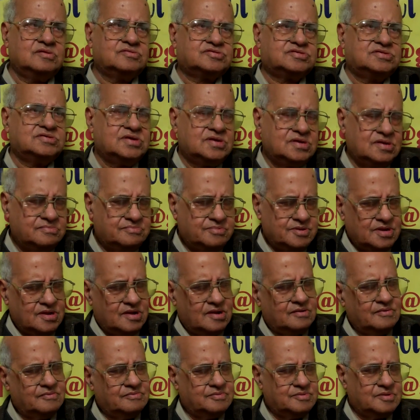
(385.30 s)
You see,
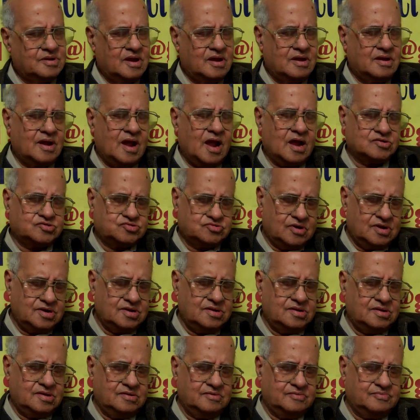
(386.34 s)

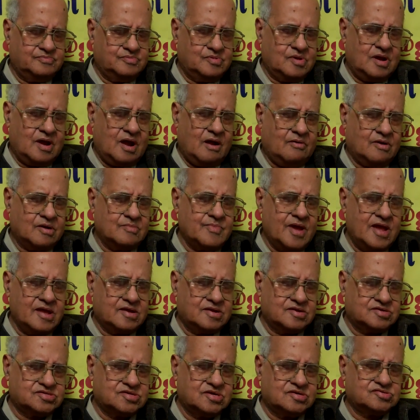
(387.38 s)
actually, our
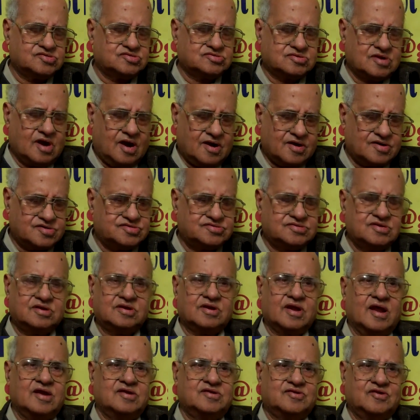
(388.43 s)
migration starts
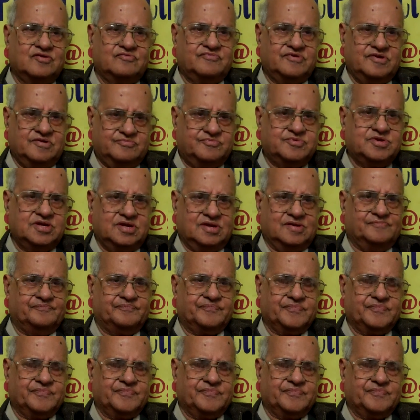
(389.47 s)
in 1950.